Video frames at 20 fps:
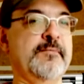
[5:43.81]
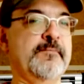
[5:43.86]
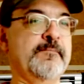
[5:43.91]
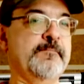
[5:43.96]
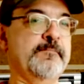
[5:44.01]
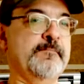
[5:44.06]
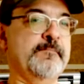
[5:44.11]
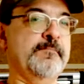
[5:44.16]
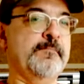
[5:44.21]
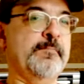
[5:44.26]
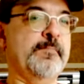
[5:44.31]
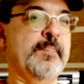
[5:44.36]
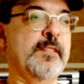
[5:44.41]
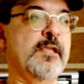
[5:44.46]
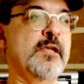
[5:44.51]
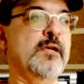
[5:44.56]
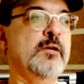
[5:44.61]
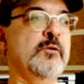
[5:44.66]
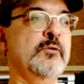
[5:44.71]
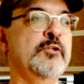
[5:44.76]

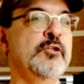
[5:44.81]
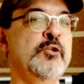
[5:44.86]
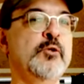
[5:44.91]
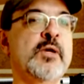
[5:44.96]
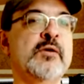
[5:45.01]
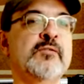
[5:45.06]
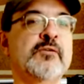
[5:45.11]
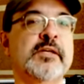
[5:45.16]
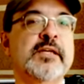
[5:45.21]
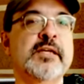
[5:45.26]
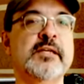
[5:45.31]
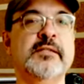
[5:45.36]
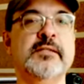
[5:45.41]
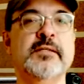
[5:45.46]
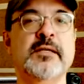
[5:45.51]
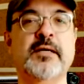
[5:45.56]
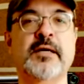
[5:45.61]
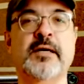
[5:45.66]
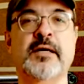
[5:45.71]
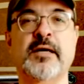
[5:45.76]
When you ever get
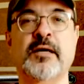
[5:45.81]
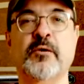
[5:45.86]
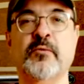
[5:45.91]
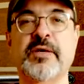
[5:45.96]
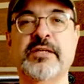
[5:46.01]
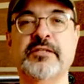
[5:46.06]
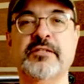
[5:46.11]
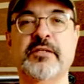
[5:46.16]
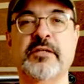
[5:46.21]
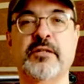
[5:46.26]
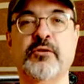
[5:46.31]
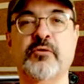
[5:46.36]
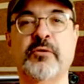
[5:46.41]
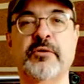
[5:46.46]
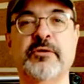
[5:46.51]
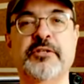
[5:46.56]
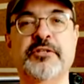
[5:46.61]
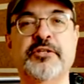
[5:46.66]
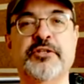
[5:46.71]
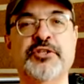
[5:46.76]
arrested and
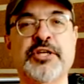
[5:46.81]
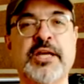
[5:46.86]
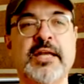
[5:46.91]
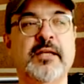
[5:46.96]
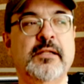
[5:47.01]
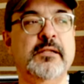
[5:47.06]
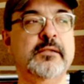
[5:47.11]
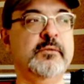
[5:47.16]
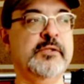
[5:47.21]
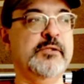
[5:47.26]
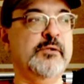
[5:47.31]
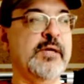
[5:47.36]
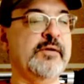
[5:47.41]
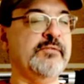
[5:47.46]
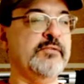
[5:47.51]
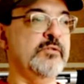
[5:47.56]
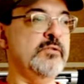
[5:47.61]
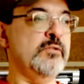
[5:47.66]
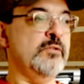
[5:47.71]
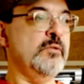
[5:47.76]
thrown into jail, what you
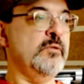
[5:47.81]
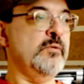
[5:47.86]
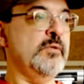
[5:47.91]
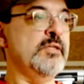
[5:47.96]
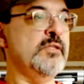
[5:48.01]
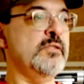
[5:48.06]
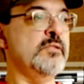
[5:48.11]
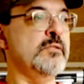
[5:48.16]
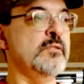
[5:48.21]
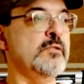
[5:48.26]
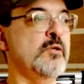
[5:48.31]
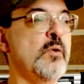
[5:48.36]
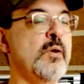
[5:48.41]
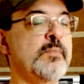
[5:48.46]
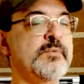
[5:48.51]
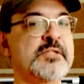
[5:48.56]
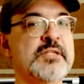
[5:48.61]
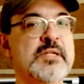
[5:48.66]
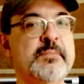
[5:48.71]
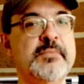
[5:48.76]
have to do is go
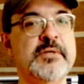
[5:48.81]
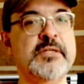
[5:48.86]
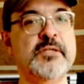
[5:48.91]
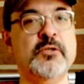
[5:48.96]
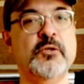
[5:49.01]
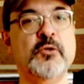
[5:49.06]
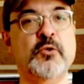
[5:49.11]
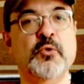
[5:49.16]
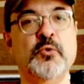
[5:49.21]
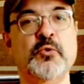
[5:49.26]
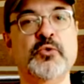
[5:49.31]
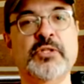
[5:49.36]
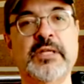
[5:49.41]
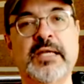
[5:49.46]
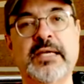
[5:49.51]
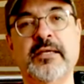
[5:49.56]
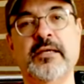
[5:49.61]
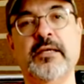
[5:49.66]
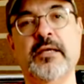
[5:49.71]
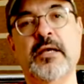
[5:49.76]
up to somebody who's
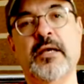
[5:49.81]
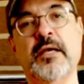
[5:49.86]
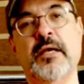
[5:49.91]
like